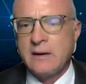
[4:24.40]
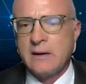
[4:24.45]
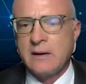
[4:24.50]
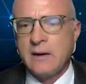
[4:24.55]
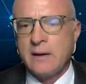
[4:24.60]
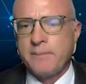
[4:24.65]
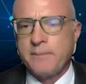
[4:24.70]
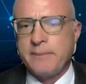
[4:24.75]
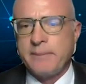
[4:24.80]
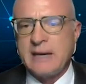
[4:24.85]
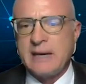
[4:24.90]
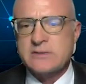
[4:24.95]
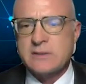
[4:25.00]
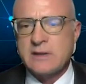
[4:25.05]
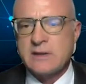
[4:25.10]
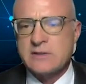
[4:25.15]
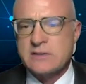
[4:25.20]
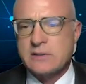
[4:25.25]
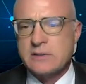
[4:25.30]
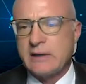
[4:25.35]
Based on
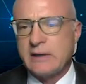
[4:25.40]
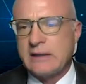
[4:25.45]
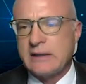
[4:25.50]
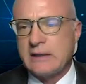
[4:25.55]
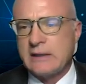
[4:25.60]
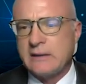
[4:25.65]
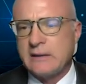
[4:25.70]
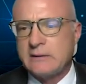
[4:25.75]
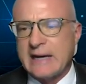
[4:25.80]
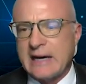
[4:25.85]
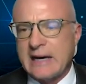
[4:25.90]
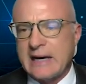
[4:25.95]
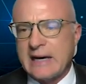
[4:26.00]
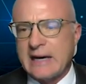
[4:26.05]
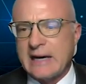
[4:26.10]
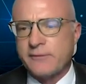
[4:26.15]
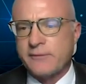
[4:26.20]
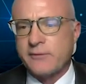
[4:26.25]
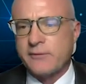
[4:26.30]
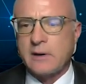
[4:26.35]
this screening, data
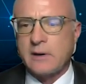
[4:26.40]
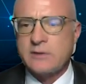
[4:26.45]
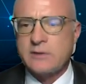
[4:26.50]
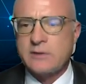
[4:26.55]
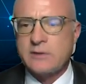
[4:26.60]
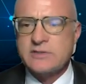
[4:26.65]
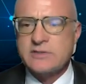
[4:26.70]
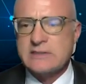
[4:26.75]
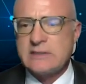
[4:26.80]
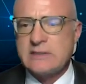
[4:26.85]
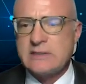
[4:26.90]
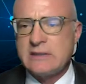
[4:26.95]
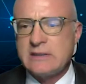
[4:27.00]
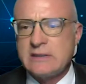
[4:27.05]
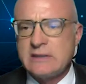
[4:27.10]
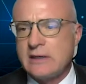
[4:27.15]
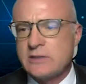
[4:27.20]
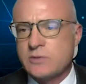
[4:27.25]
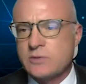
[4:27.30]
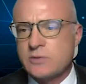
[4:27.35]
from 116
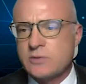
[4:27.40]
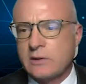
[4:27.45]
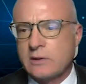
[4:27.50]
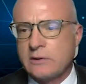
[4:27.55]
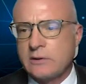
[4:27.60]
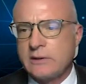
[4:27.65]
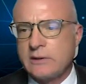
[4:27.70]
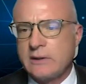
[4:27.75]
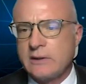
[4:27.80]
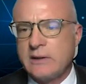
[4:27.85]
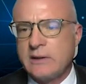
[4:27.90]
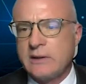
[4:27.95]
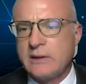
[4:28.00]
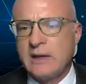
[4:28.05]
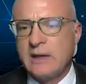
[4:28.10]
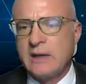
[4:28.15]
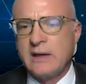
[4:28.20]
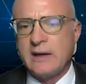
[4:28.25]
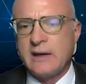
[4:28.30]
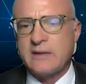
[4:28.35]
knees were included
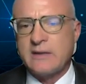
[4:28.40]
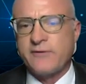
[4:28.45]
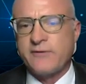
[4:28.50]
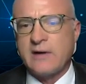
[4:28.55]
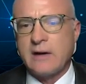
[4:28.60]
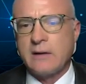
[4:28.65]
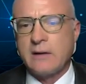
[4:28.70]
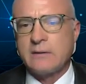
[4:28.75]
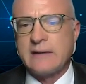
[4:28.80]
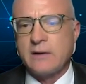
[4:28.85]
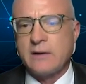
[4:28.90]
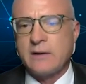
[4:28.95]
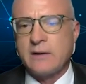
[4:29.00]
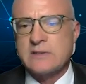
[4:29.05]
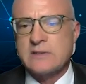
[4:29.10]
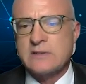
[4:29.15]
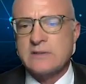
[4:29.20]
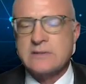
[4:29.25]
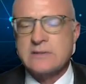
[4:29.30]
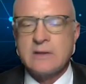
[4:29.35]
in the final
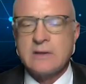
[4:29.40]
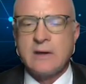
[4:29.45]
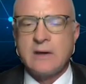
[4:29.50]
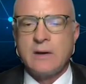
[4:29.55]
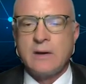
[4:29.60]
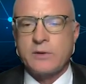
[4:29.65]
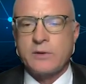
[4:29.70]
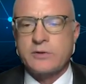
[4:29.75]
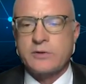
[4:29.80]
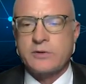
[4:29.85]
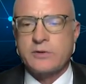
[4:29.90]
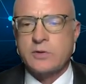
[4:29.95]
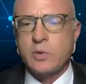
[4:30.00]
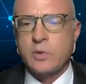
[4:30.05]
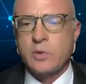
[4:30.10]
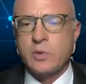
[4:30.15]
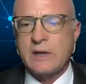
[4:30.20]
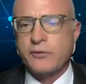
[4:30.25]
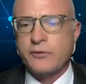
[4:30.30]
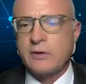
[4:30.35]
analysis, with
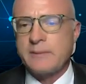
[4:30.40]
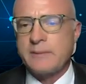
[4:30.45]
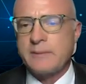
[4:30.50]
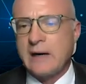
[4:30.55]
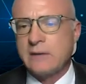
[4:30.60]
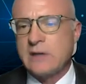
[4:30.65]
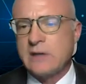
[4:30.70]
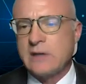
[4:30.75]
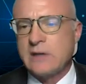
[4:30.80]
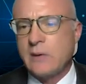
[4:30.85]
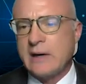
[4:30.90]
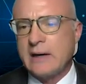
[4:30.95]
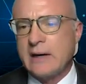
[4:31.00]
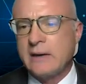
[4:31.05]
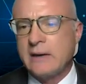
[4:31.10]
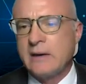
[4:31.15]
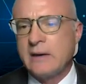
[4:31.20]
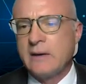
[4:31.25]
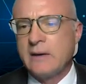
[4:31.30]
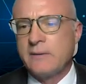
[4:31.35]
23 mild
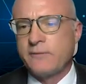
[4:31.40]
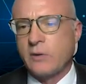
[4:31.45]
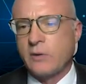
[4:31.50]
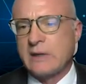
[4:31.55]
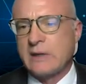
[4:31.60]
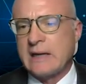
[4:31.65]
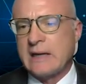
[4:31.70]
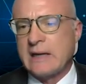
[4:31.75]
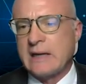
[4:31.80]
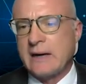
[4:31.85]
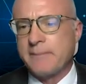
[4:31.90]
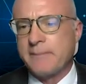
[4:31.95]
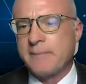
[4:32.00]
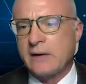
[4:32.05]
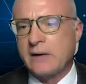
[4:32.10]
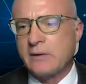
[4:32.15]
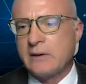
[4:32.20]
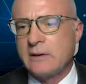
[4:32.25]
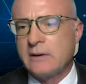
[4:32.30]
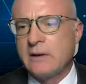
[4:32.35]
OA, 49
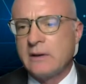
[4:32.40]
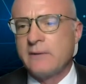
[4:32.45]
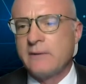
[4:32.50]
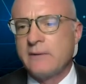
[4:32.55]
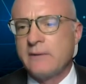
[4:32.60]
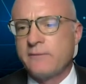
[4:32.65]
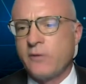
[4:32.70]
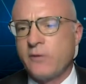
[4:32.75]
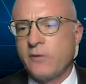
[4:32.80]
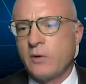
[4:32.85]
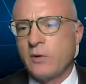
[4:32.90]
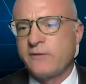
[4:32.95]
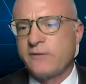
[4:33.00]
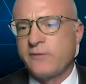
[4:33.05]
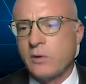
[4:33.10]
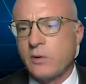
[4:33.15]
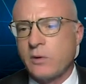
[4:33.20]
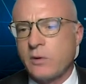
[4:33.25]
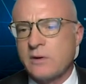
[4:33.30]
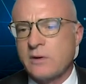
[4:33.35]
moderate,
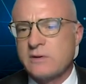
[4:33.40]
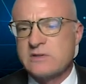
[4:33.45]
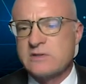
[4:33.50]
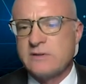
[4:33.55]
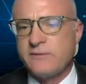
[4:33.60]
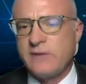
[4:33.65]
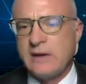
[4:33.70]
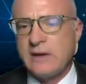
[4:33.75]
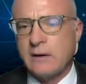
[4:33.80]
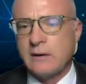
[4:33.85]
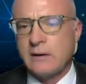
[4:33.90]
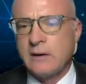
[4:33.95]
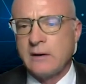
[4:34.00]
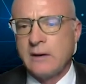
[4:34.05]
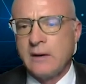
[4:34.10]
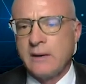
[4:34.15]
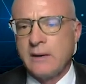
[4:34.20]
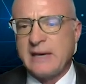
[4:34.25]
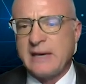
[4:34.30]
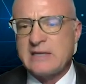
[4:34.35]
44 severe.
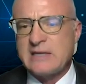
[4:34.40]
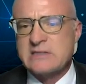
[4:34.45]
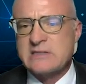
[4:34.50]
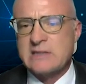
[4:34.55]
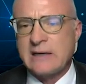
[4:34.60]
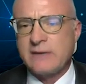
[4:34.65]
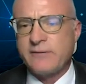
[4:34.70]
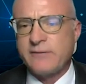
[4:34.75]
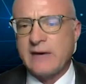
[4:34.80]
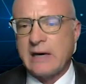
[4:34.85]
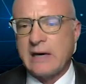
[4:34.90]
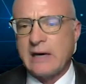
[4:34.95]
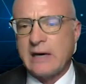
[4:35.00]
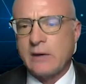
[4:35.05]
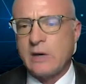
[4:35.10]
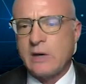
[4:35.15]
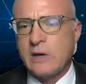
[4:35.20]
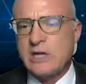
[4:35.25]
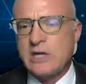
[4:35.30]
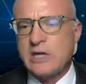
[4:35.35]
Baseline
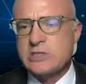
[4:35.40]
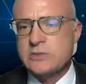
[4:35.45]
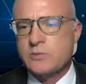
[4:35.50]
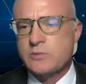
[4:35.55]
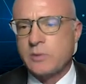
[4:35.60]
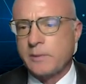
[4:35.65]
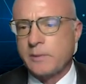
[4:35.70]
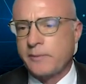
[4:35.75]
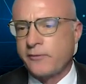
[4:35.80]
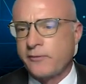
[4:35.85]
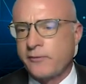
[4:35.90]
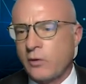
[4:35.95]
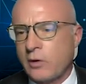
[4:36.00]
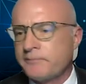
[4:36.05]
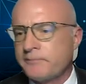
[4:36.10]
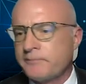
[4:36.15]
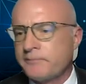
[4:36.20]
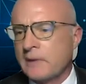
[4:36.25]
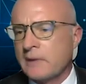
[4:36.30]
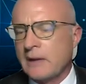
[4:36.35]
evaluations were
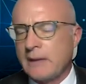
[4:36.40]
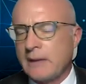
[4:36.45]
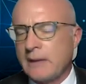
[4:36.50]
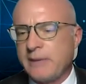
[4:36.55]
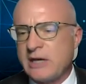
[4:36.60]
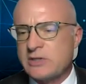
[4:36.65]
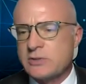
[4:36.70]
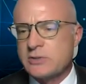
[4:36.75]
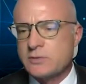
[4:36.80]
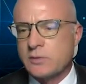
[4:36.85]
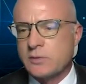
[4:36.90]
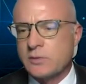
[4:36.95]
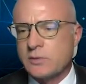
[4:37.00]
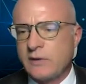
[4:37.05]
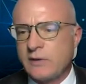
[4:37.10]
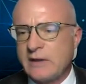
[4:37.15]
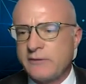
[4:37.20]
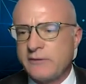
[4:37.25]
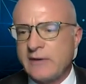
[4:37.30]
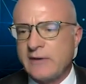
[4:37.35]
performed, and patients were
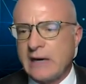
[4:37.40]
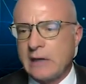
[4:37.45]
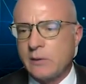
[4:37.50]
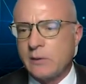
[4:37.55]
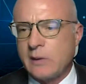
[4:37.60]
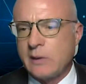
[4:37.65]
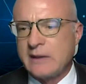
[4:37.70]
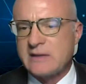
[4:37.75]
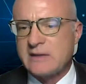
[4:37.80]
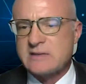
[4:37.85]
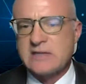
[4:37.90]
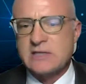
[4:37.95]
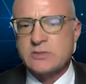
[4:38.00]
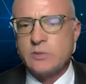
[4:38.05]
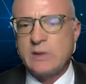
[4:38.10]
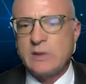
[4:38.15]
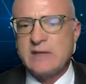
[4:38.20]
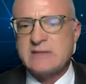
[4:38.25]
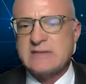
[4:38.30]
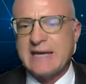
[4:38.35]
reevaluated at 6
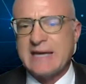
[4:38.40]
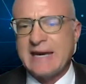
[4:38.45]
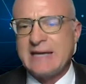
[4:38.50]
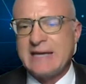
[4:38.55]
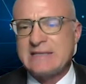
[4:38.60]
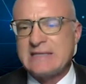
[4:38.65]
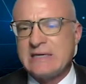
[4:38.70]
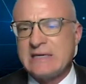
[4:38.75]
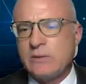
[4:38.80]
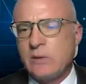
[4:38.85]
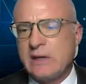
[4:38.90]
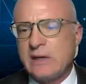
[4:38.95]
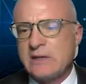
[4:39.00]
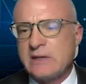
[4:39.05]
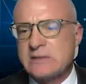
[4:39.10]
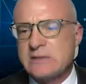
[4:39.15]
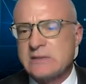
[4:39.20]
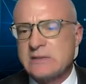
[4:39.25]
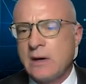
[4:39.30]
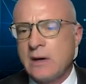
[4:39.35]
weeks, 18
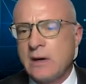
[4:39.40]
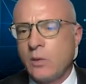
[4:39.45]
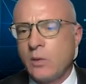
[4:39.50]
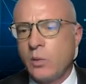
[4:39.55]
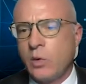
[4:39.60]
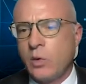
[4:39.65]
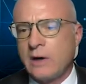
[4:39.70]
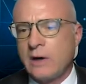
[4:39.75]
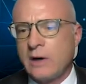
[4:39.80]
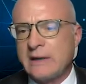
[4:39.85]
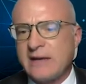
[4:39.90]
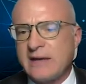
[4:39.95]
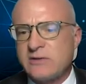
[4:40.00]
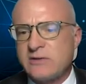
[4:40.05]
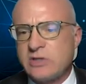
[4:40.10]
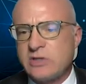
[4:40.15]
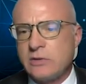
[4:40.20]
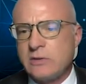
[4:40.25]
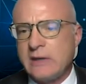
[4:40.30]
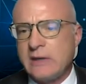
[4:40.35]
weeks, 1 and
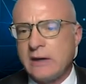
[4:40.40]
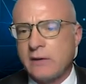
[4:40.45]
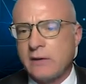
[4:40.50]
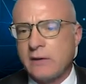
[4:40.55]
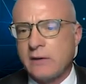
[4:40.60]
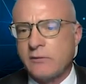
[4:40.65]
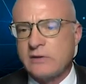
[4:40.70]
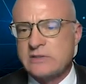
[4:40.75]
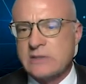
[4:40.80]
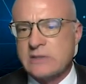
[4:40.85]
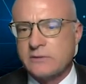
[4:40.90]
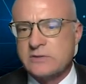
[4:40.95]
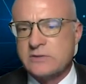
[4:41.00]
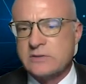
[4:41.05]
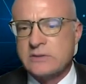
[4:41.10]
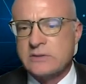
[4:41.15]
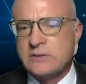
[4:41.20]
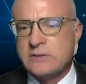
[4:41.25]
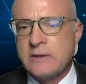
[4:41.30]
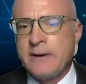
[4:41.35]
2 year
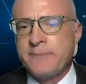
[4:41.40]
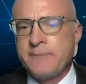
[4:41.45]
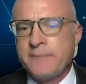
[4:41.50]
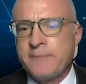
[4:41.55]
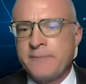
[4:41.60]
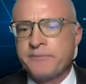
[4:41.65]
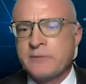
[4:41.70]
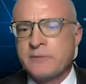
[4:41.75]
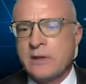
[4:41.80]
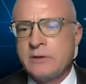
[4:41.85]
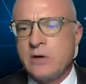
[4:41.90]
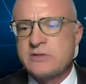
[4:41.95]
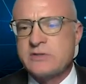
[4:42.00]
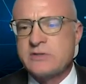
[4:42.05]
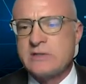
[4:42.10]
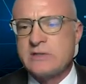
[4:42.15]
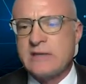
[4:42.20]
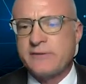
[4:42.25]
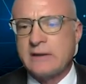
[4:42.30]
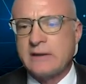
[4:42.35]
results. No
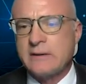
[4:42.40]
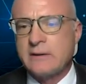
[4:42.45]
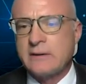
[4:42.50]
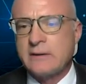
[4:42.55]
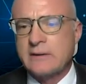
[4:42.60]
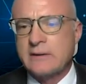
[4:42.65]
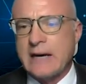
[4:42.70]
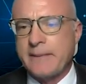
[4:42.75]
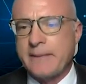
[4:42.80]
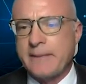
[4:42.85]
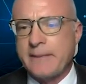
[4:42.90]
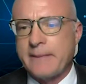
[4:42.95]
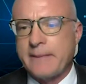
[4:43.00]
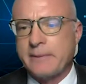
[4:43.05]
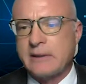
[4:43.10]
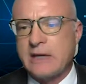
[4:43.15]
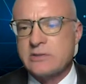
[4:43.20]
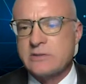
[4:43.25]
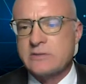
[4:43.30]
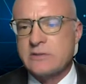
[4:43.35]
significant
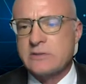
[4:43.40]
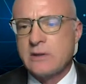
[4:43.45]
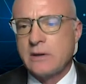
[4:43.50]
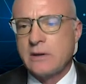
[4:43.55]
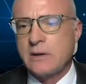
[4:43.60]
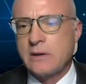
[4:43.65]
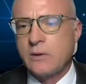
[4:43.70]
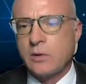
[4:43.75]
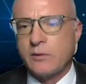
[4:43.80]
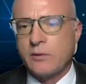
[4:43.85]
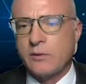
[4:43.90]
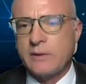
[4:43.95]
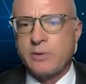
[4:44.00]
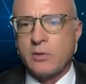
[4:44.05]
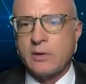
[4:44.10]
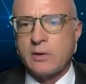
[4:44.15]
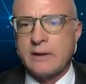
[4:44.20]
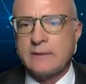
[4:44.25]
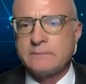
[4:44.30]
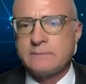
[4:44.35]
complications were
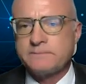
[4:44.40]
reported.